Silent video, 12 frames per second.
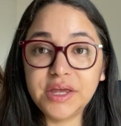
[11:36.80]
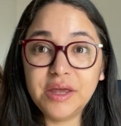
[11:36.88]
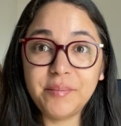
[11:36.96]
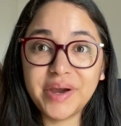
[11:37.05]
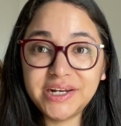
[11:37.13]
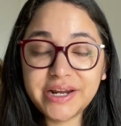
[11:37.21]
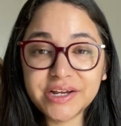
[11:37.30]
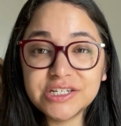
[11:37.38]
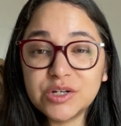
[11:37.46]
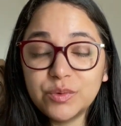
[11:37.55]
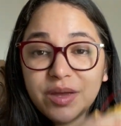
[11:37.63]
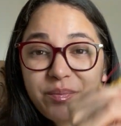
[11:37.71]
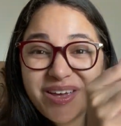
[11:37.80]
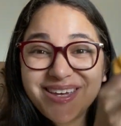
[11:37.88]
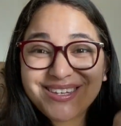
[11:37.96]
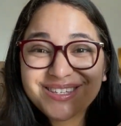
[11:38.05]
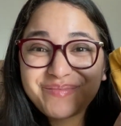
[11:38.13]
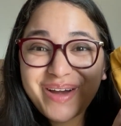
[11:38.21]
My next whip
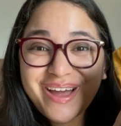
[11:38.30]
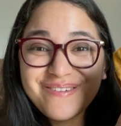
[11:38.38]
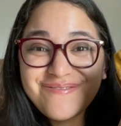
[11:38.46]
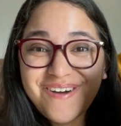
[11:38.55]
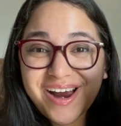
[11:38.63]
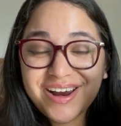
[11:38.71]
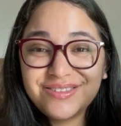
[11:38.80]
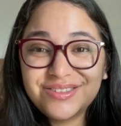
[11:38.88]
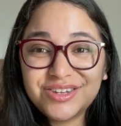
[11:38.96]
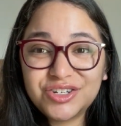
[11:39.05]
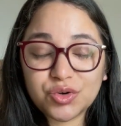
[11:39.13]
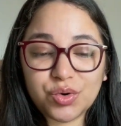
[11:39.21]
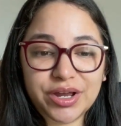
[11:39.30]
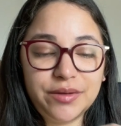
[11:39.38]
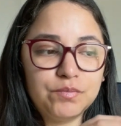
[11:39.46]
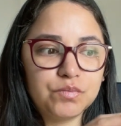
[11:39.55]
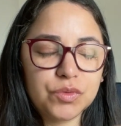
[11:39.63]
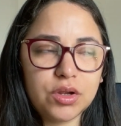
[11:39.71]
is my Find the
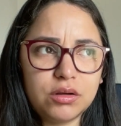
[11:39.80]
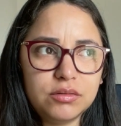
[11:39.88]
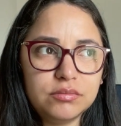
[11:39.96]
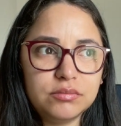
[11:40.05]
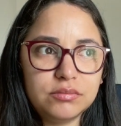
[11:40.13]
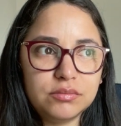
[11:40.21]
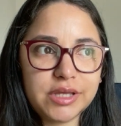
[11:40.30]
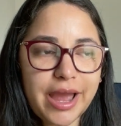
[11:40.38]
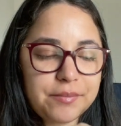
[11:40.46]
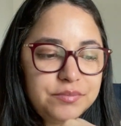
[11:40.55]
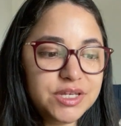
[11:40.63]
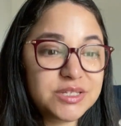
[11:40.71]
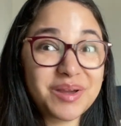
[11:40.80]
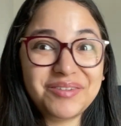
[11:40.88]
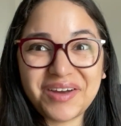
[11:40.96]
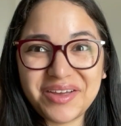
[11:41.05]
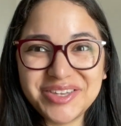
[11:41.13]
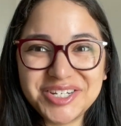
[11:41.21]
Joy. Yeah, is my
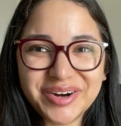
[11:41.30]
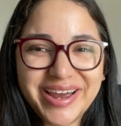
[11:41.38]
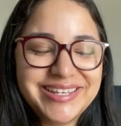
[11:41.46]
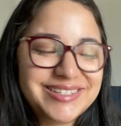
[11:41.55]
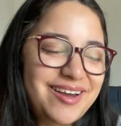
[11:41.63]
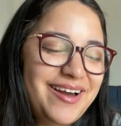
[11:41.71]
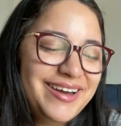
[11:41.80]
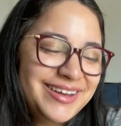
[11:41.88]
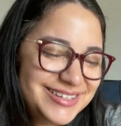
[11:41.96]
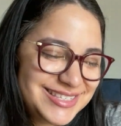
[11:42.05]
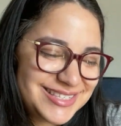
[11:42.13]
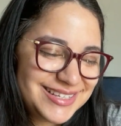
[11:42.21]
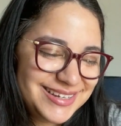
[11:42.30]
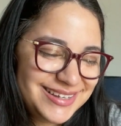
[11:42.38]
Find the Joy socks.